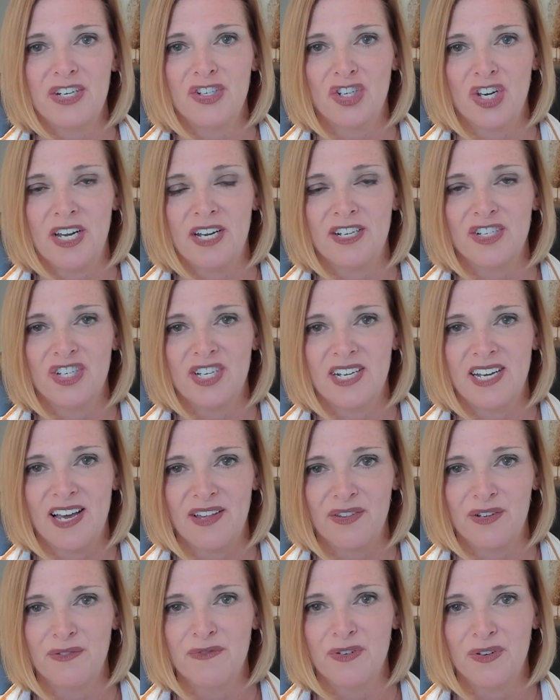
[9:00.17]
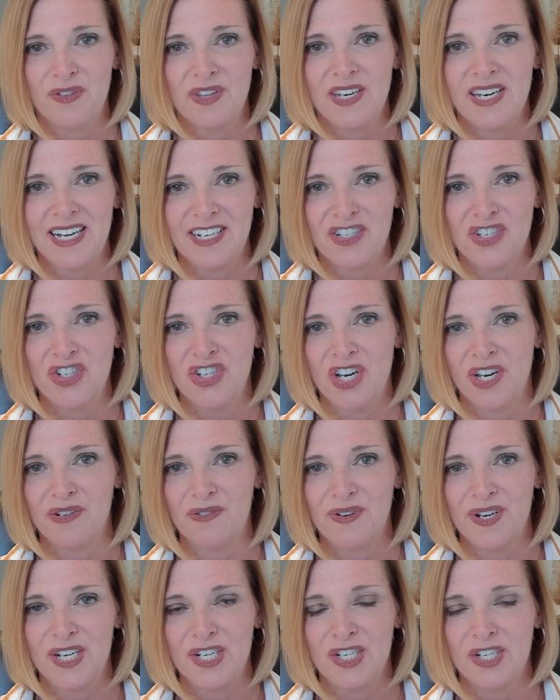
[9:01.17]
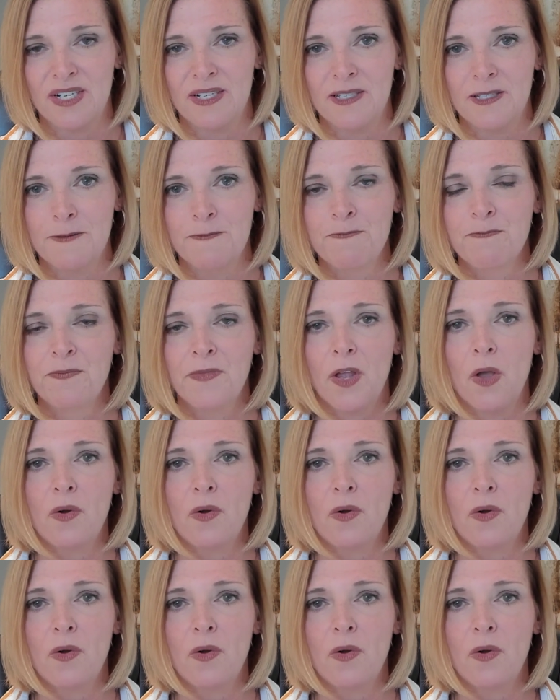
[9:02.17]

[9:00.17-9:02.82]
make change together for the next generations.